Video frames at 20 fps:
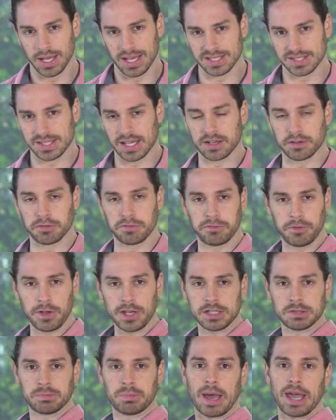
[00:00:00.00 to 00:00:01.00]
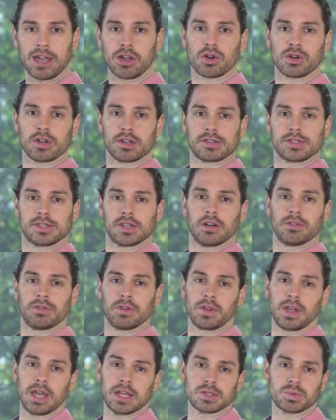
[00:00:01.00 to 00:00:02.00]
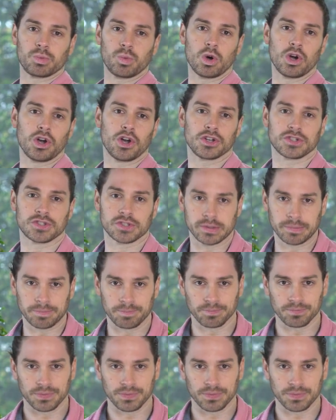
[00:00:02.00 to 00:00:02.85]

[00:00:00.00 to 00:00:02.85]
is that it feeds back on itself and gets worse.